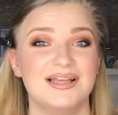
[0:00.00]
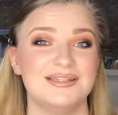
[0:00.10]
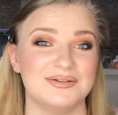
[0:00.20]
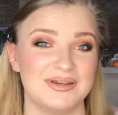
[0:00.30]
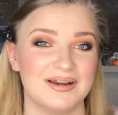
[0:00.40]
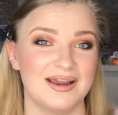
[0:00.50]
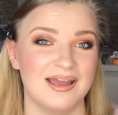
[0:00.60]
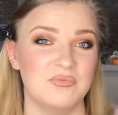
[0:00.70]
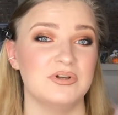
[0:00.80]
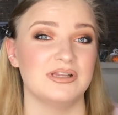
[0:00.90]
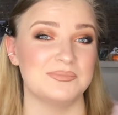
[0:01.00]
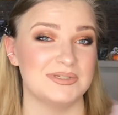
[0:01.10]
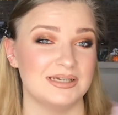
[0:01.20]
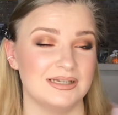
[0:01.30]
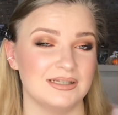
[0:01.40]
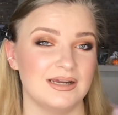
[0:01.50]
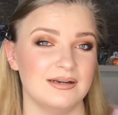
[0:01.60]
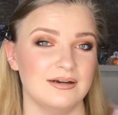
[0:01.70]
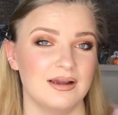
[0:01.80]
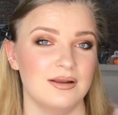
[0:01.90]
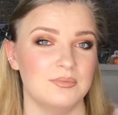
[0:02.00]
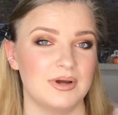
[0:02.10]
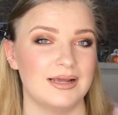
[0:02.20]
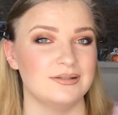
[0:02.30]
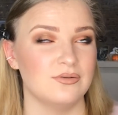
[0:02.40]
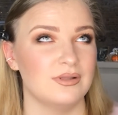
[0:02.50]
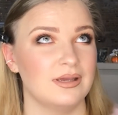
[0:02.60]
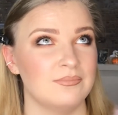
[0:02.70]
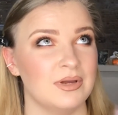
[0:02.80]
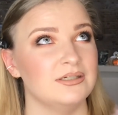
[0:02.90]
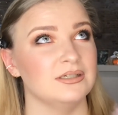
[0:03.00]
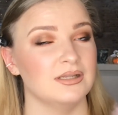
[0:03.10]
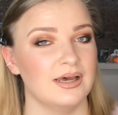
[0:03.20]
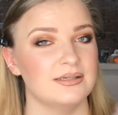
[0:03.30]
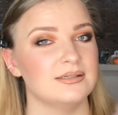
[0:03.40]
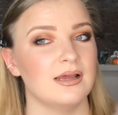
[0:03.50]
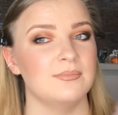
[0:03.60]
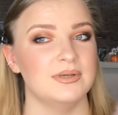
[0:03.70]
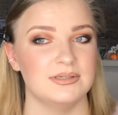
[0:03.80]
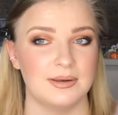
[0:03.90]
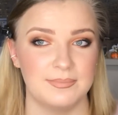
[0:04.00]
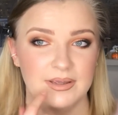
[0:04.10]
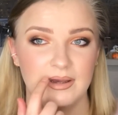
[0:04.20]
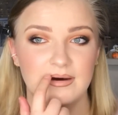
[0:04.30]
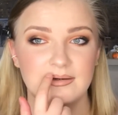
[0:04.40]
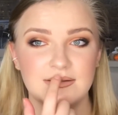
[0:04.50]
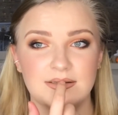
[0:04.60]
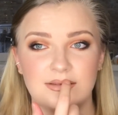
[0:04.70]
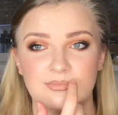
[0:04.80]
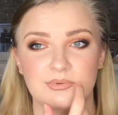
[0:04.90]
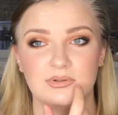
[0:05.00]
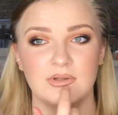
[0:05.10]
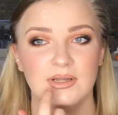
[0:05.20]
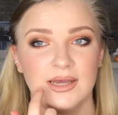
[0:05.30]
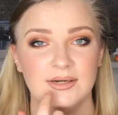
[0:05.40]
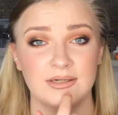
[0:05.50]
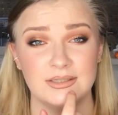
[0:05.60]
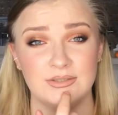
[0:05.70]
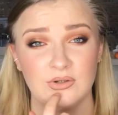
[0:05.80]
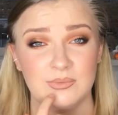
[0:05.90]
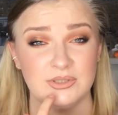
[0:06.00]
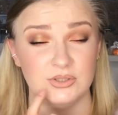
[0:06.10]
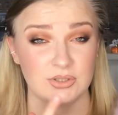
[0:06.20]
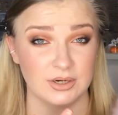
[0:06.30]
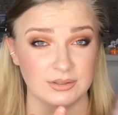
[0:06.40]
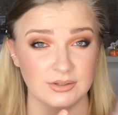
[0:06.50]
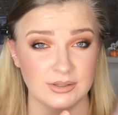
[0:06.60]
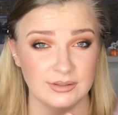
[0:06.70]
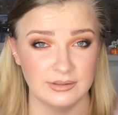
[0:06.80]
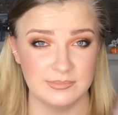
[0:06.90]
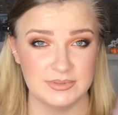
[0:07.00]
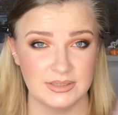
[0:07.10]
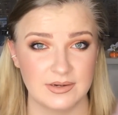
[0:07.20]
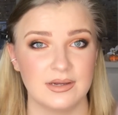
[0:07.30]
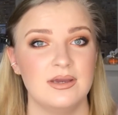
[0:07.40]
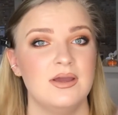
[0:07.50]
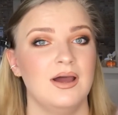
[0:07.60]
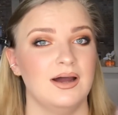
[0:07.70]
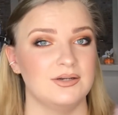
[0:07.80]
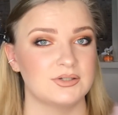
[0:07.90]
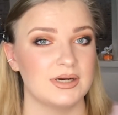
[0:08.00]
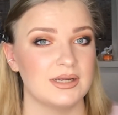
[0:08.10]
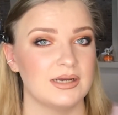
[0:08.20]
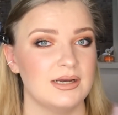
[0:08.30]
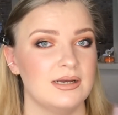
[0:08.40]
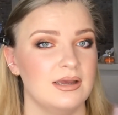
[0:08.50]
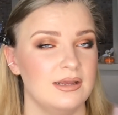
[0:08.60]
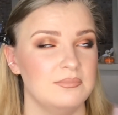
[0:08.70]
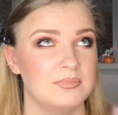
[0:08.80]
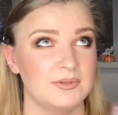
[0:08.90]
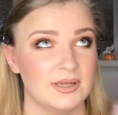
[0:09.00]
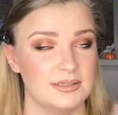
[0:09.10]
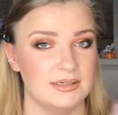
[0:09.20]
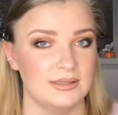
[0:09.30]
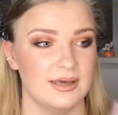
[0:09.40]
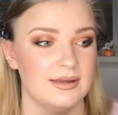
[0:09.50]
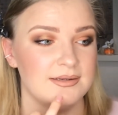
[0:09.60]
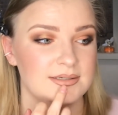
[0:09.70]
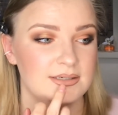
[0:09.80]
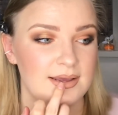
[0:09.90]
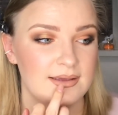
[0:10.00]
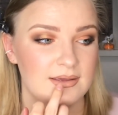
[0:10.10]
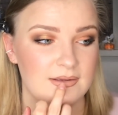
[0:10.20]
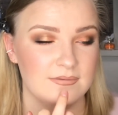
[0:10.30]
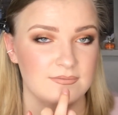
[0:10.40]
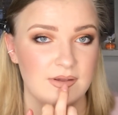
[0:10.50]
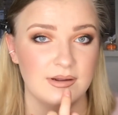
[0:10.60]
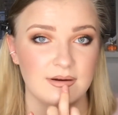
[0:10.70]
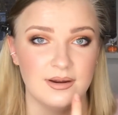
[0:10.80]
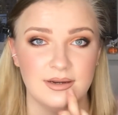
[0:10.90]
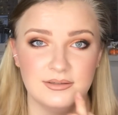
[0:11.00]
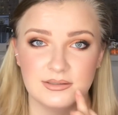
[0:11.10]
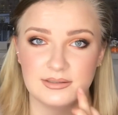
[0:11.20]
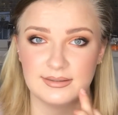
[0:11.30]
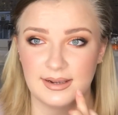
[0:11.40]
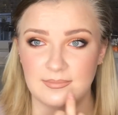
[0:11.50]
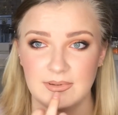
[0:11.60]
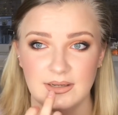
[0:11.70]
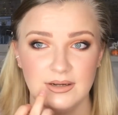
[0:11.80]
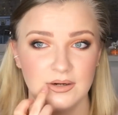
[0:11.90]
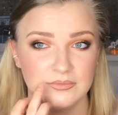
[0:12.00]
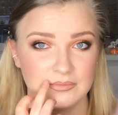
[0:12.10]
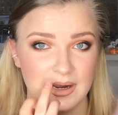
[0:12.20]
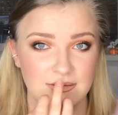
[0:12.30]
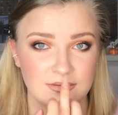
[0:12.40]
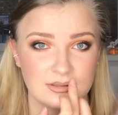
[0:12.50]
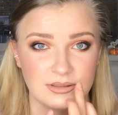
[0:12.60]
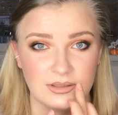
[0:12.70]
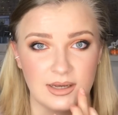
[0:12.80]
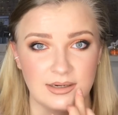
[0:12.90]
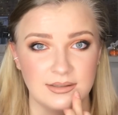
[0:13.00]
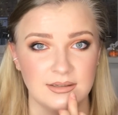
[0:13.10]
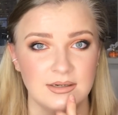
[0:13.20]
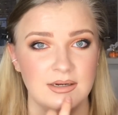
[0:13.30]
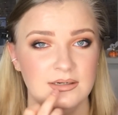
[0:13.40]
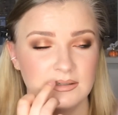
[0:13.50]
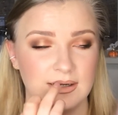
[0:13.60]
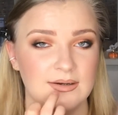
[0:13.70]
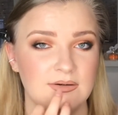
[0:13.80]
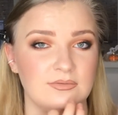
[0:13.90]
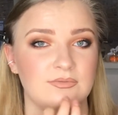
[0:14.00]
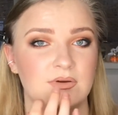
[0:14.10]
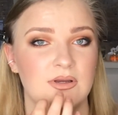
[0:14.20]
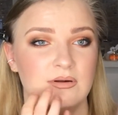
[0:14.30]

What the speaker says: So here I am with lipstick and liner, and what I don't think I mentioned last time is that because the liner is so much darker than the lipstick, a trick in blending that is taking your finger and just dabbing it around the line to kind of